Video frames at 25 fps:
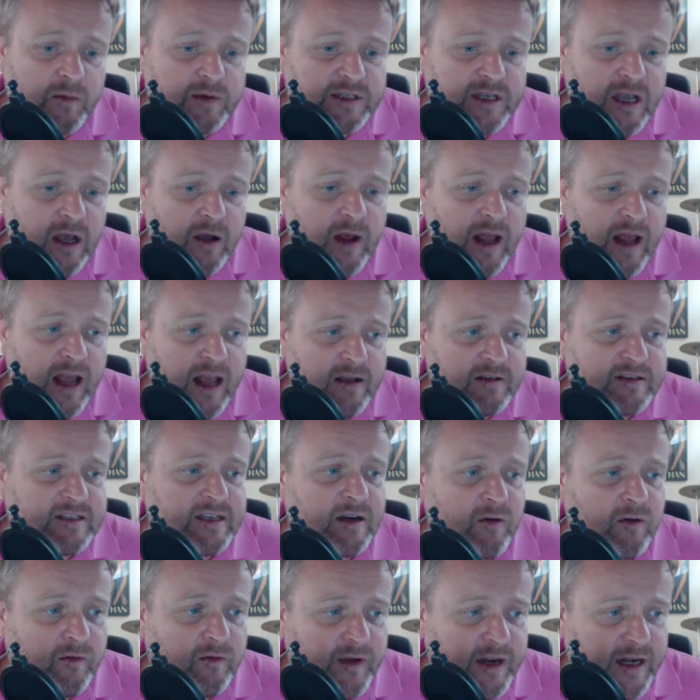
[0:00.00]
So here's a
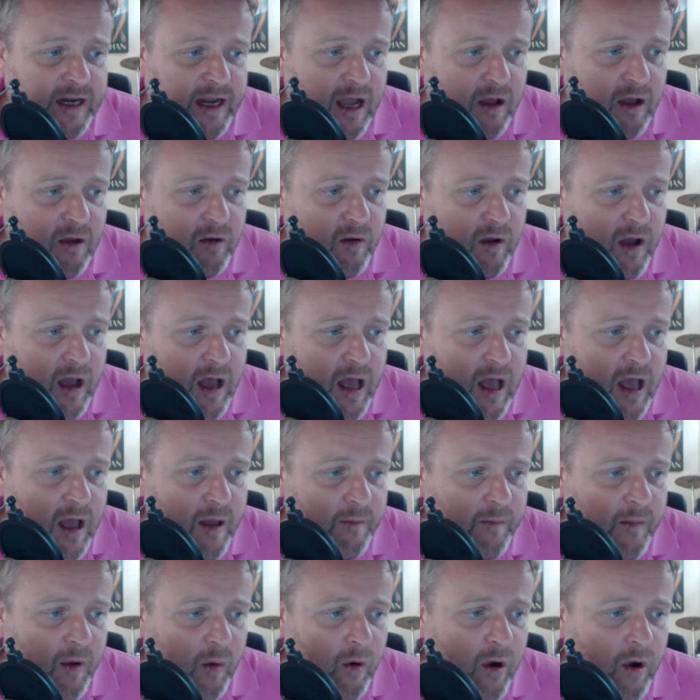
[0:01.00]
video
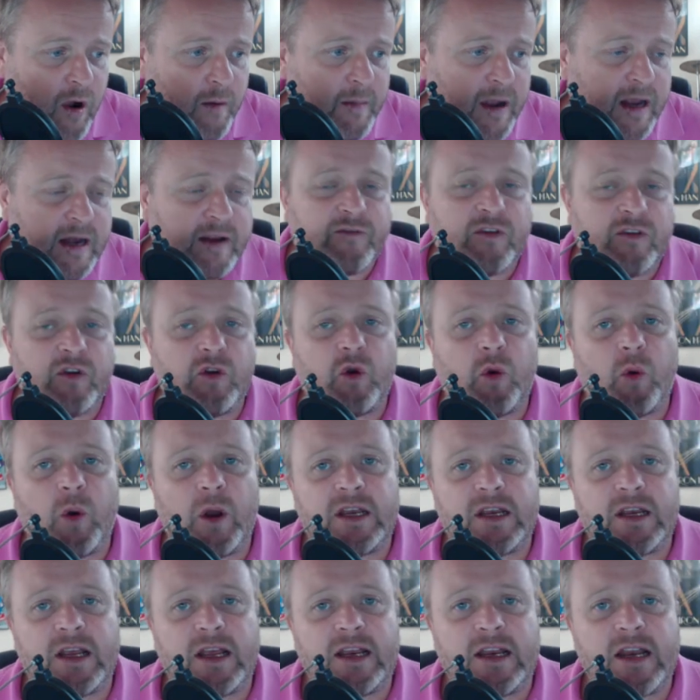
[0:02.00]
where I made a few
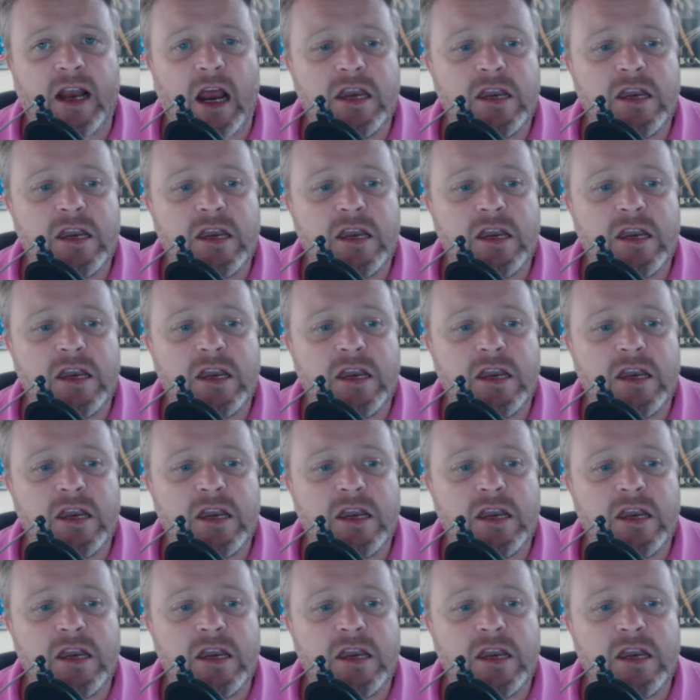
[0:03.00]
quid in